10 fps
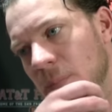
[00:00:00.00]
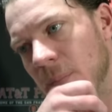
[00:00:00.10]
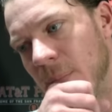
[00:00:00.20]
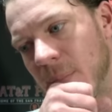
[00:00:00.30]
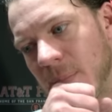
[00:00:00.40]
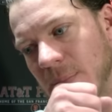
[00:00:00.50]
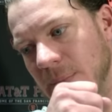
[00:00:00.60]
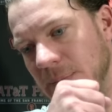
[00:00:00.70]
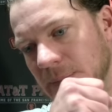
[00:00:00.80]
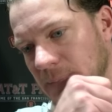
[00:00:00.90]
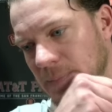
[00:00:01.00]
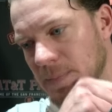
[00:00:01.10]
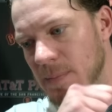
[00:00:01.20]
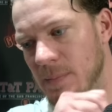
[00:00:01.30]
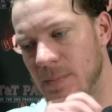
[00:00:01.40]
How do you explain your
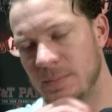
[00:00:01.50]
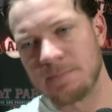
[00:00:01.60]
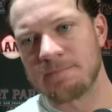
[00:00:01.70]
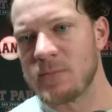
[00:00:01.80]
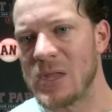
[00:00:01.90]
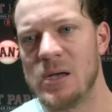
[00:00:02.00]
consistency so far?